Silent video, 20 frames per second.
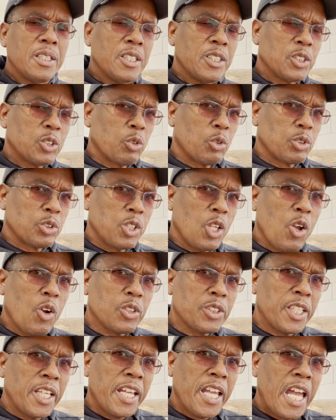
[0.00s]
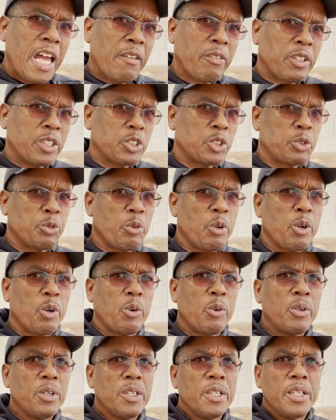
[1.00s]
So as long as they have
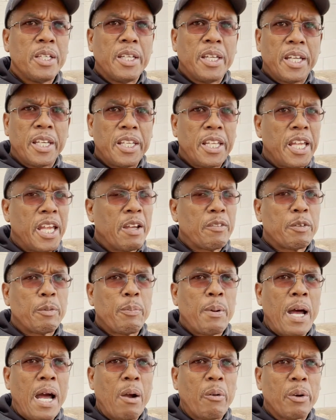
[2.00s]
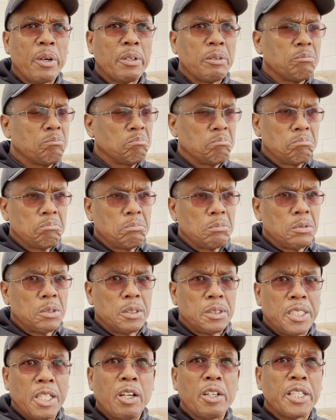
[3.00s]
control and they have the power,
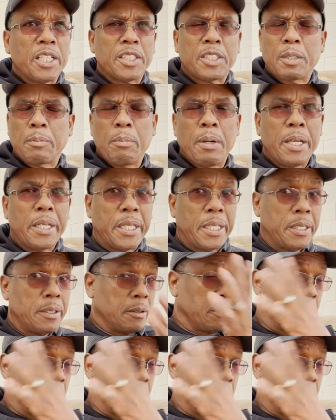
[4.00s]
they'll get the money.